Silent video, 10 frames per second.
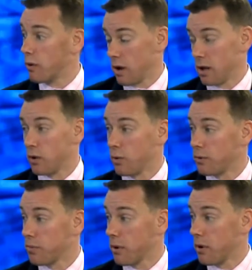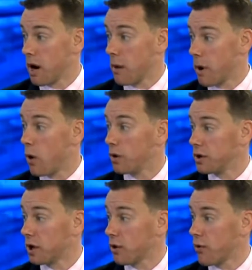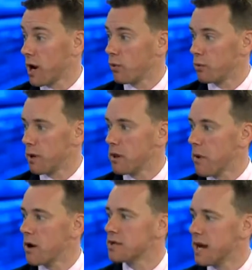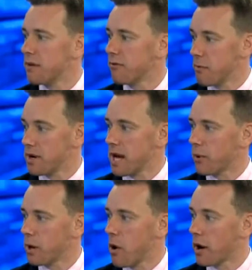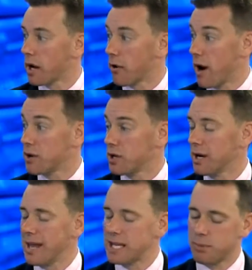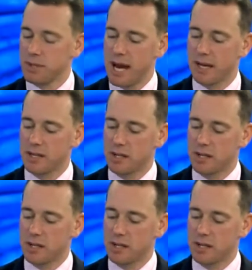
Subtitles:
along with Poland and Korea, would be the most hit from an equity market correction and less protected.